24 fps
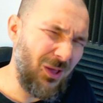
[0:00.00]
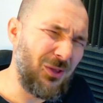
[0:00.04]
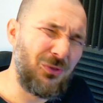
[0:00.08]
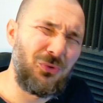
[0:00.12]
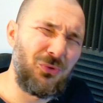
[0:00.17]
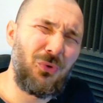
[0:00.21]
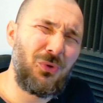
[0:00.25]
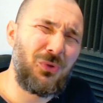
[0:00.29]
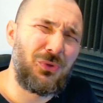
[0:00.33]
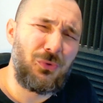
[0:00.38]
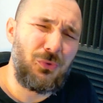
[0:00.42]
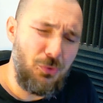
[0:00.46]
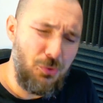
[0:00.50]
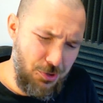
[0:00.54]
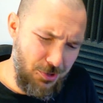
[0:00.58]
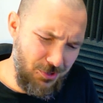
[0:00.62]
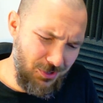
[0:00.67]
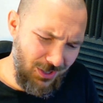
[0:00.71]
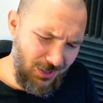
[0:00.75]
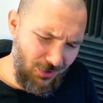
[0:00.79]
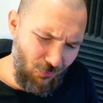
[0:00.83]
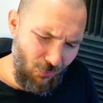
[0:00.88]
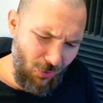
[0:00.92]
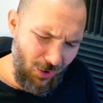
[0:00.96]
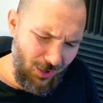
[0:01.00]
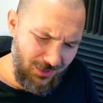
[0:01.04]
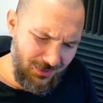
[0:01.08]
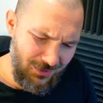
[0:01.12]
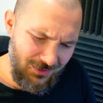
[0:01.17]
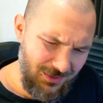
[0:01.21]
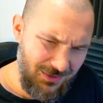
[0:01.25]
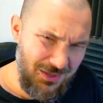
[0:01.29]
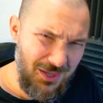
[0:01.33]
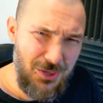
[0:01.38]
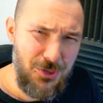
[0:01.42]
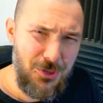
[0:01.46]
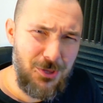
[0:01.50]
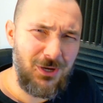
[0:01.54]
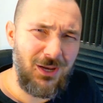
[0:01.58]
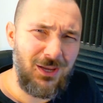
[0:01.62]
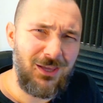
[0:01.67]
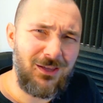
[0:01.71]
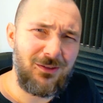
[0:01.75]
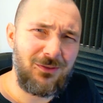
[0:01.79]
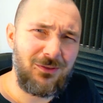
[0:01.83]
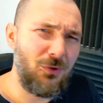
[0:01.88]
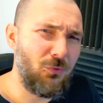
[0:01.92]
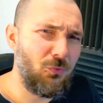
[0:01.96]
don't use rewind, that's
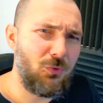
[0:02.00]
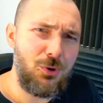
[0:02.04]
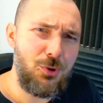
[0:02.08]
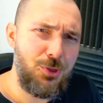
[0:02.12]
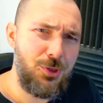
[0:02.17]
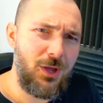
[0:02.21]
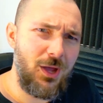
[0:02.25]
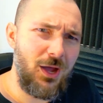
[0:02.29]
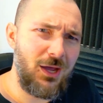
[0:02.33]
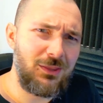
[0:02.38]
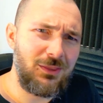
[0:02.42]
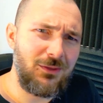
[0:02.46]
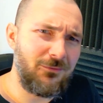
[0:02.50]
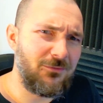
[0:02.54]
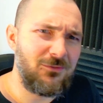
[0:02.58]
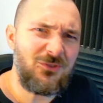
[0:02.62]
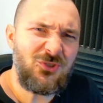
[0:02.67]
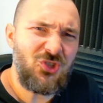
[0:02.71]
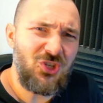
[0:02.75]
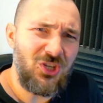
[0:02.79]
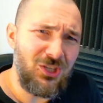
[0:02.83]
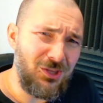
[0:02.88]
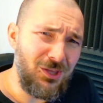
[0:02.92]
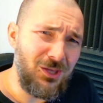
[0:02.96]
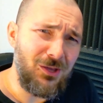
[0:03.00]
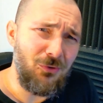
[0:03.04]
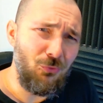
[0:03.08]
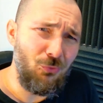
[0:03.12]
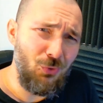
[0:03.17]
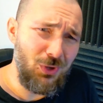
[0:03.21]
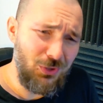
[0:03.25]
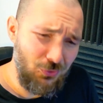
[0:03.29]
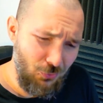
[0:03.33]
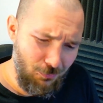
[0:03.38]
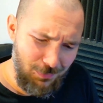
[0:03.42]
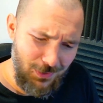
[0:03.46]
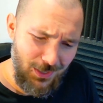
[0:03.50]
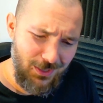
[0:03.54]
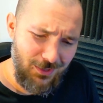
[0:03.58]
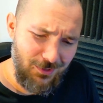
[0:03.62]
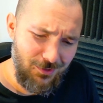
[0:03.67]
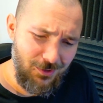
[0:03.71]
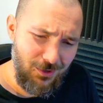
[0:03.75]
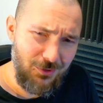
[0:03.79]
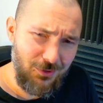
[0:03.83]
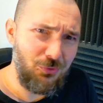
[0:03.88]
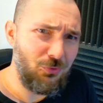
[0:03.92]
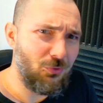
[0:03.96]
like the worst kind of cheating when you play
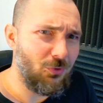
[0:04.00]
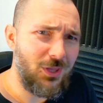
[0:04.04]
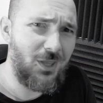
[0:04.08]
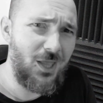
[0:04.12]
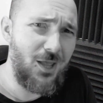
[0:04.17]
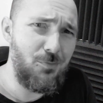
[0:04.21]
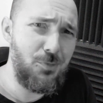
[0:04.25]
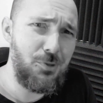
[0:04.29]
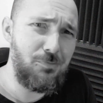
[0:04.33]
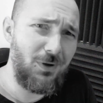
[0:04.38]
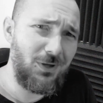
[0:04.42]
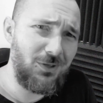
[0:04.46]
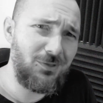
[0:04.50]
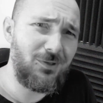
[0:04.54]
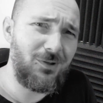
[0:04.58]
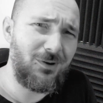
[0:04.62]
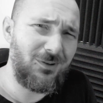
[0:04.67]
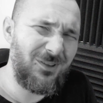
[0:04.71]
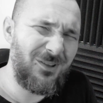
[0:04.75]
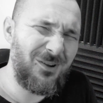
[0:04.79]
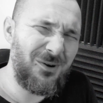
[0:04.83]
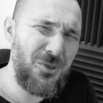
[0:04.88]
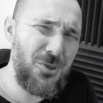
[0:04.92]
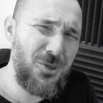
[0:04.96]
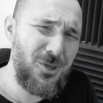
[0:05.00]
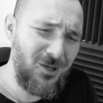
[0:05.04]
retro games, my dear nerds.